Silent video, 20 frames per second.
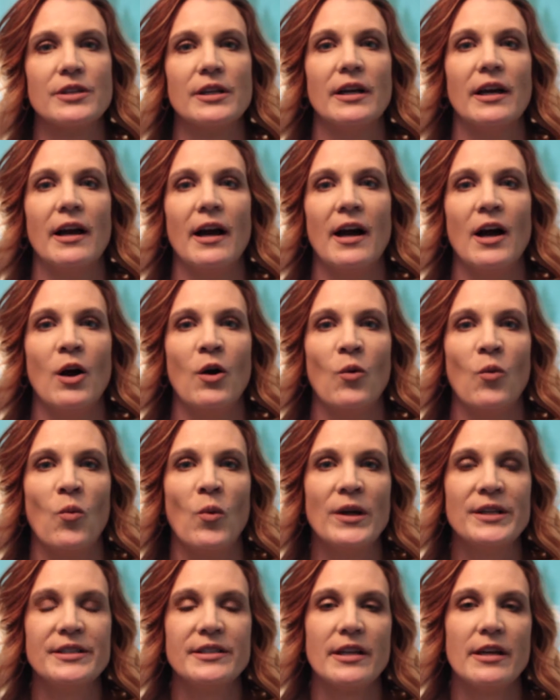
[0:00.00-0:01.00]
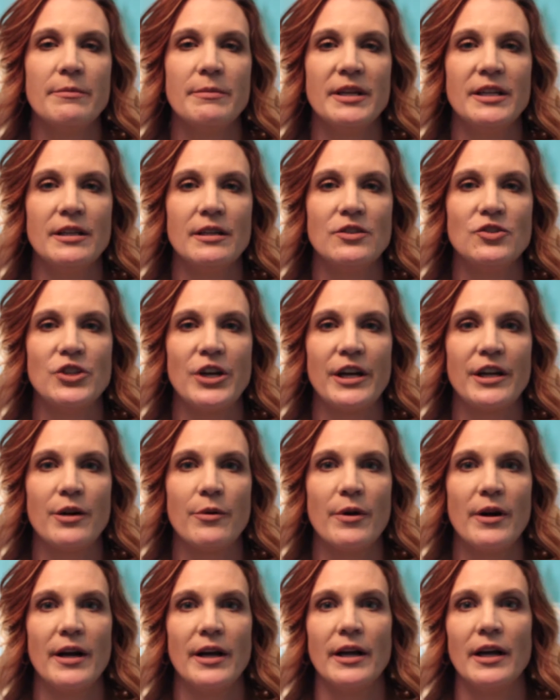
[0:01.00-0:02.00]
Once I'm into
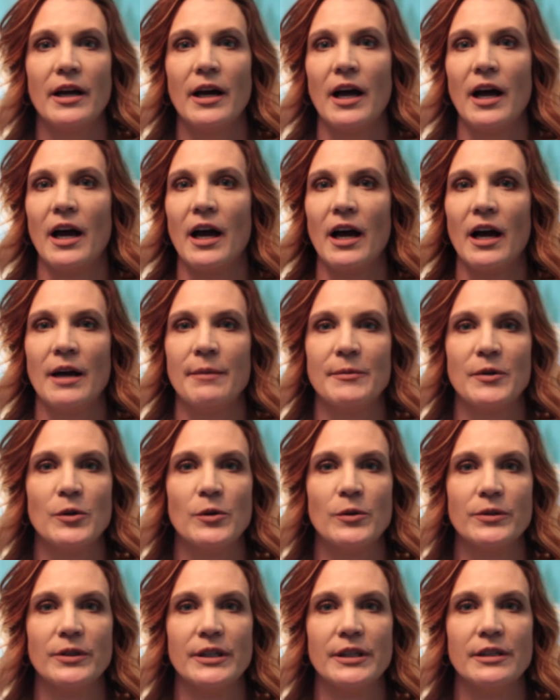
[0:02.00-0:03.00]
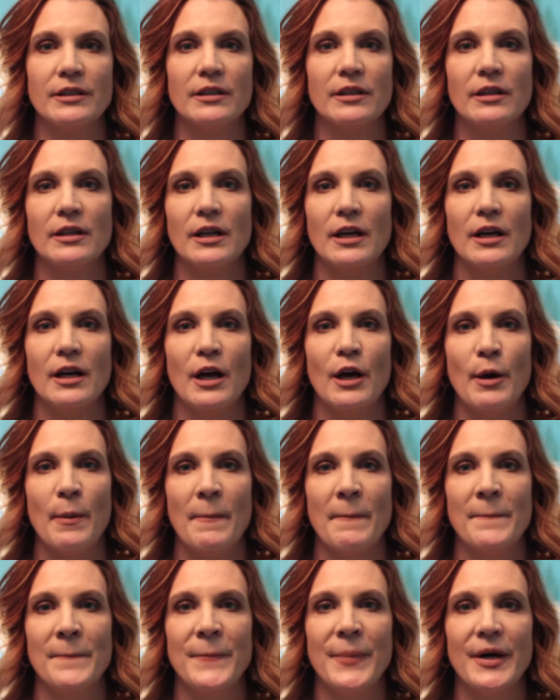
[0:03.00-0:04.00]
January, I'm golden.